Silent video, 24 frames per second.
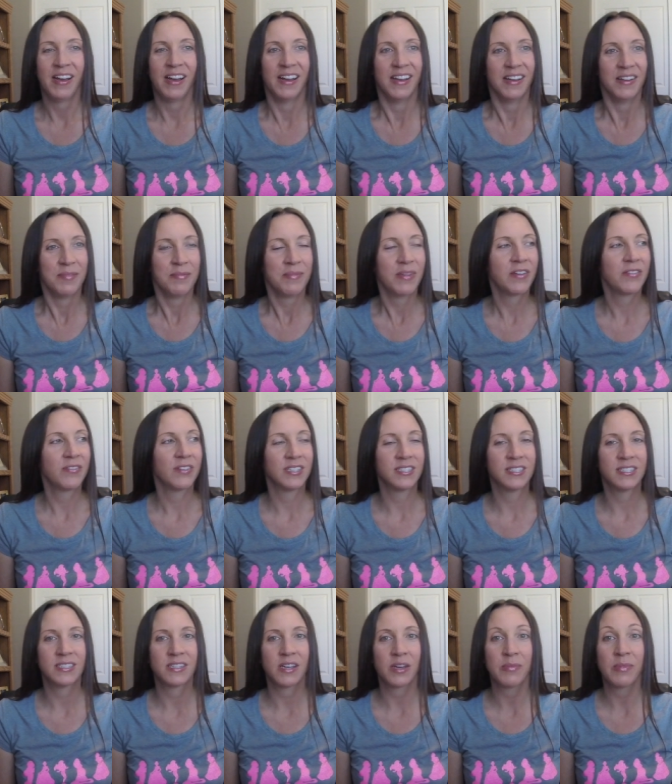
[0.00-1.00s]
my
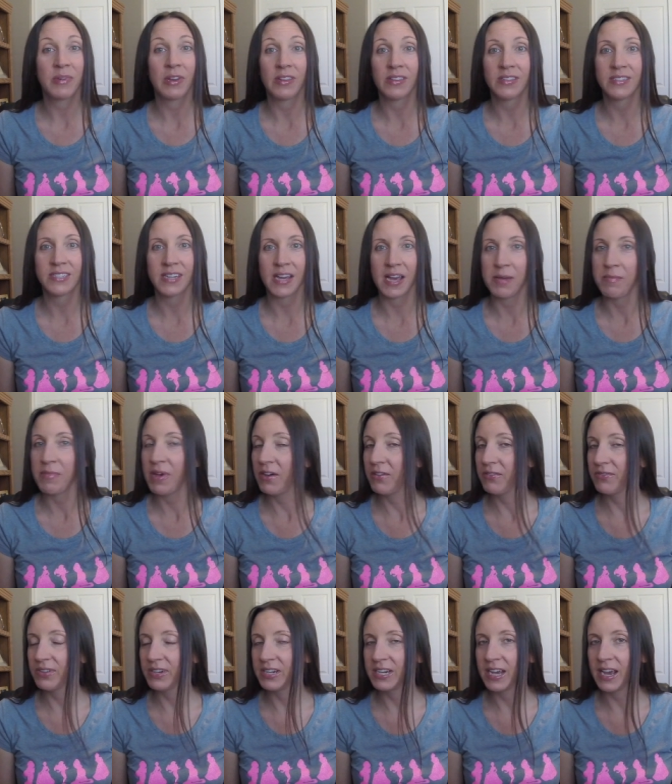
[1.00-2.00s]
friends tell me all the time how
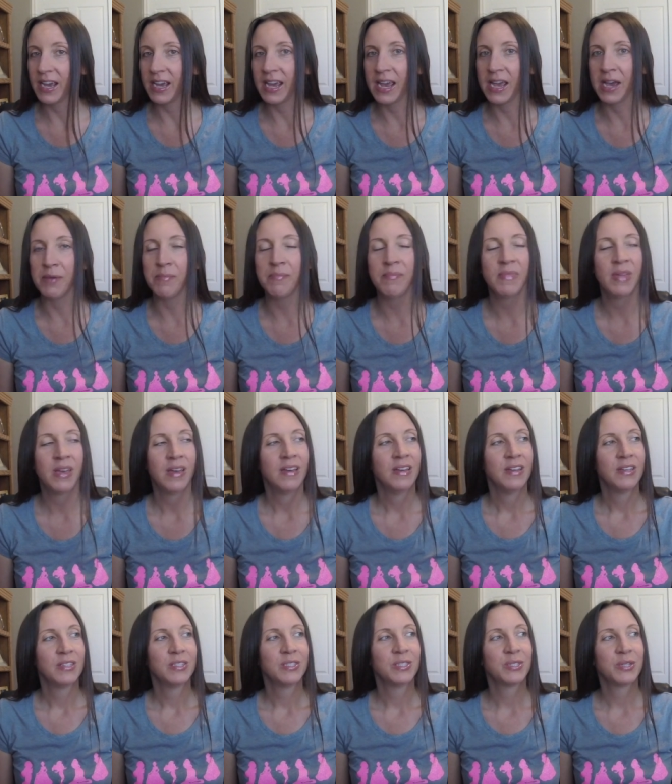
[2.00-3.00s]
funny I am.
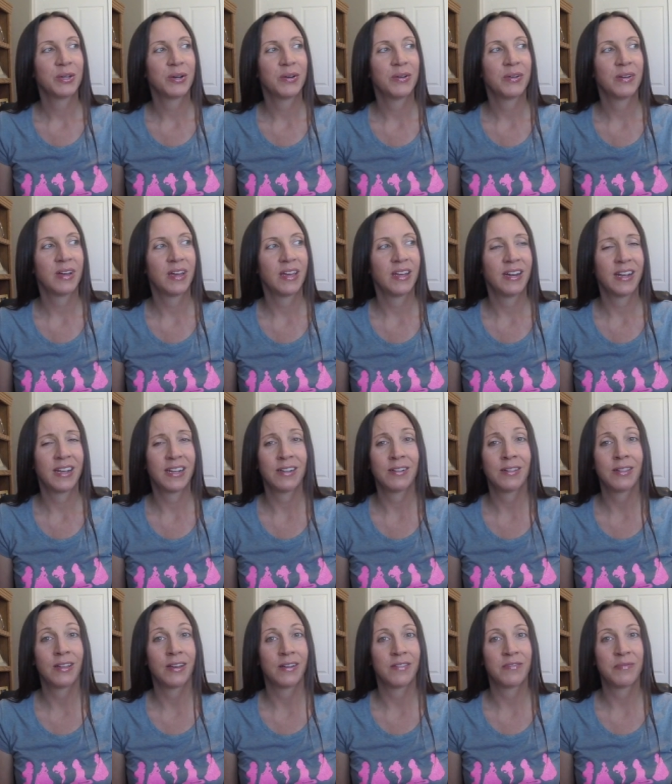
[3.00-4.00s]
So, and I
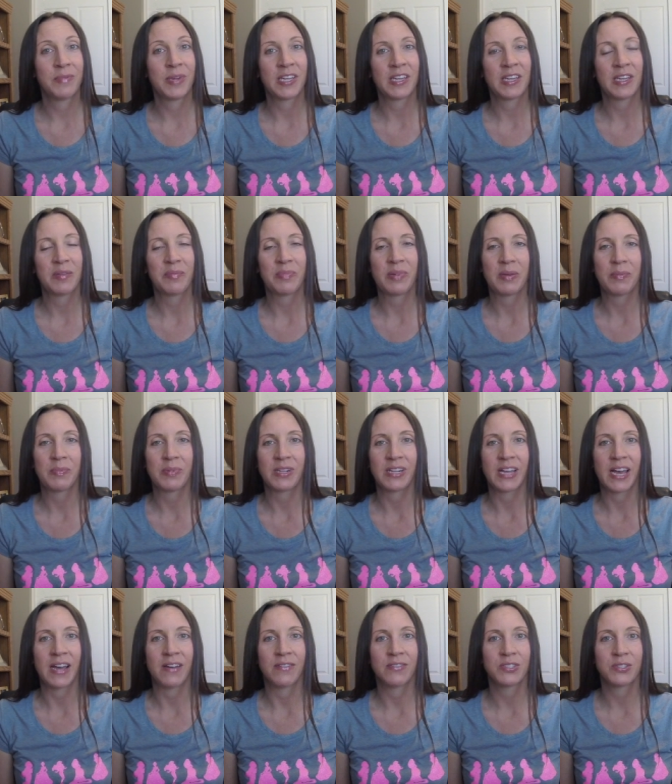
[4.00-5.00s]
love making people
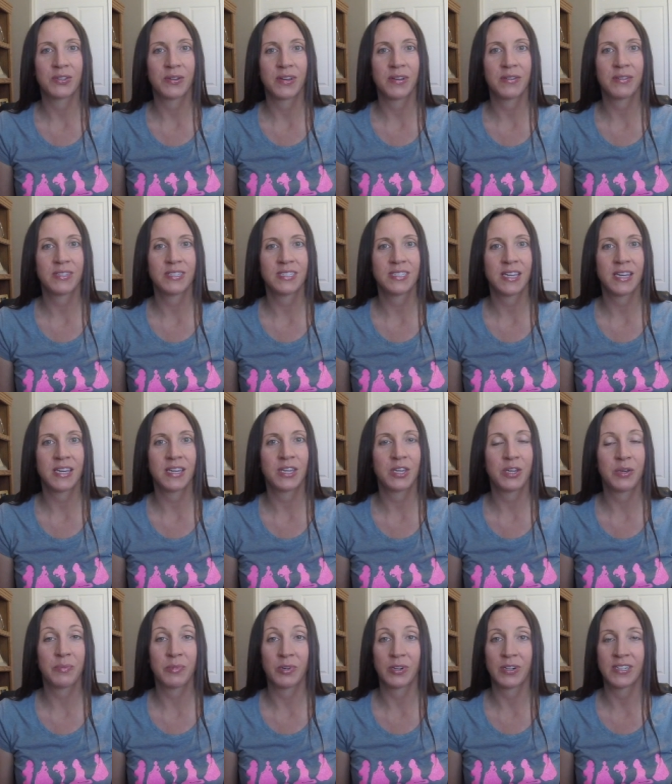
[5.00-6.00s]
laugh. So I would say
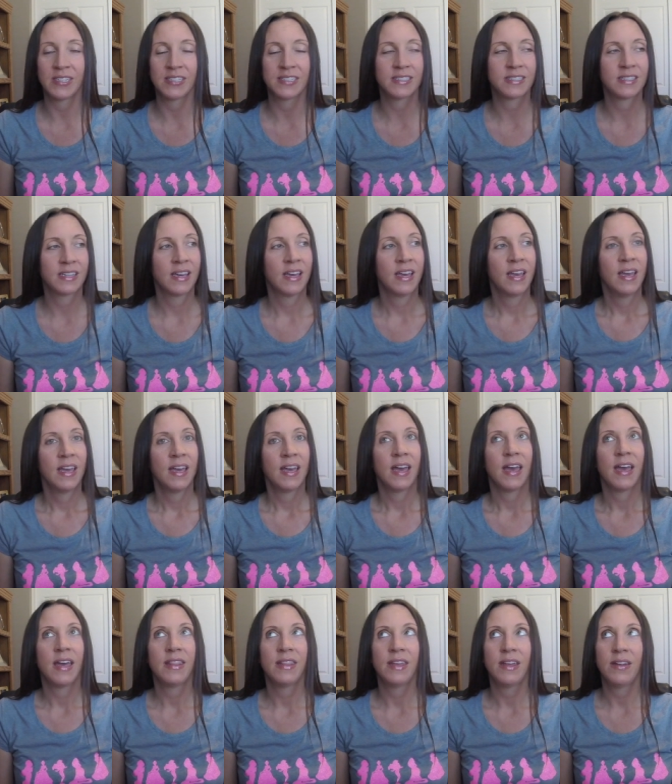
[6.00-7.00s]
humorous.
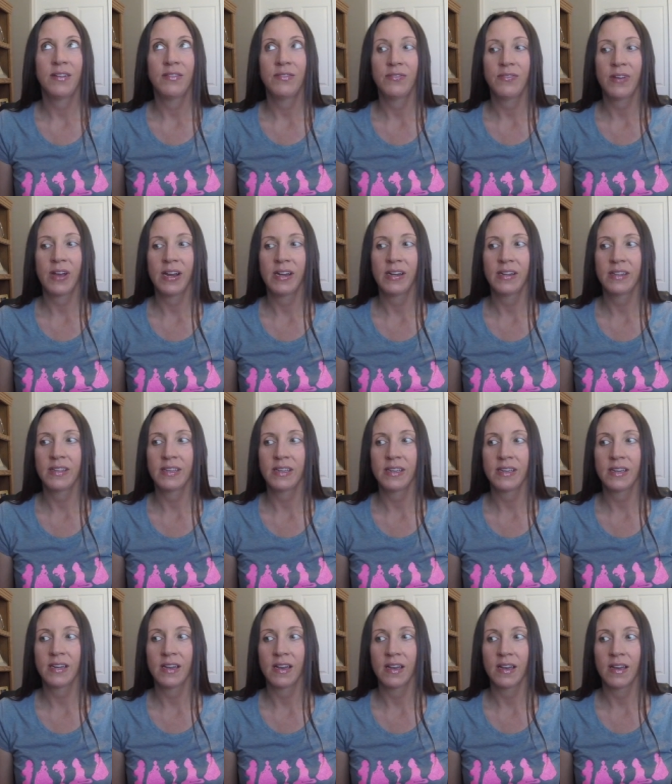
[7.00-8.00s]
And then
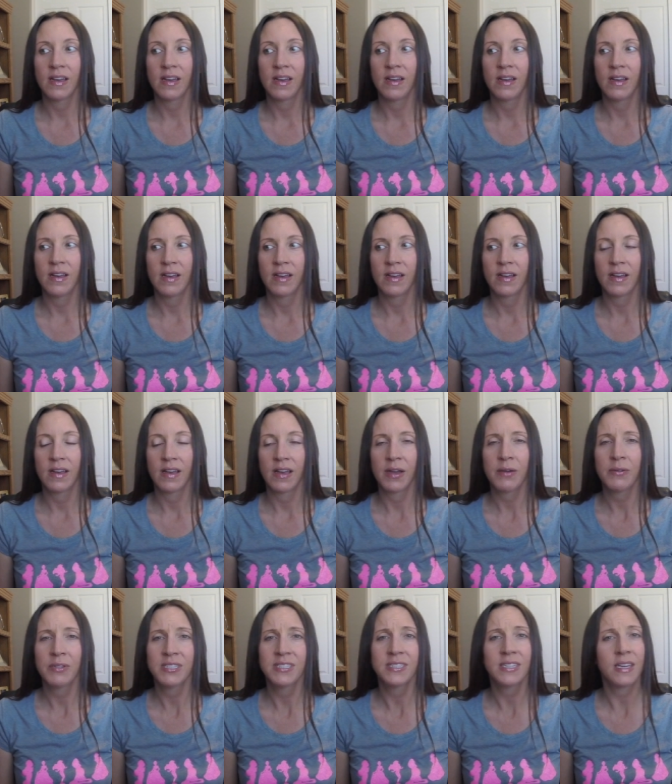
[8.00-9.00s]
finally, uh, I
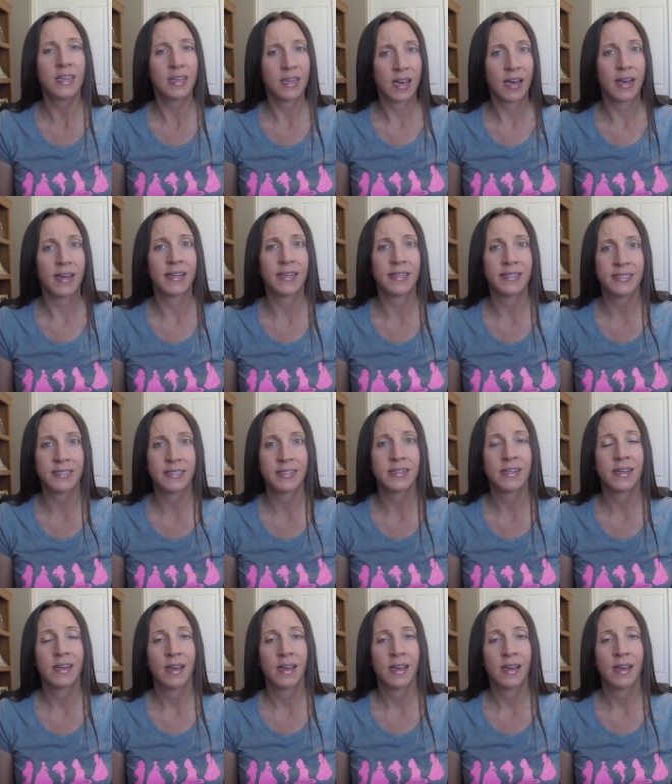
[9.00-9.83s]
would say kind.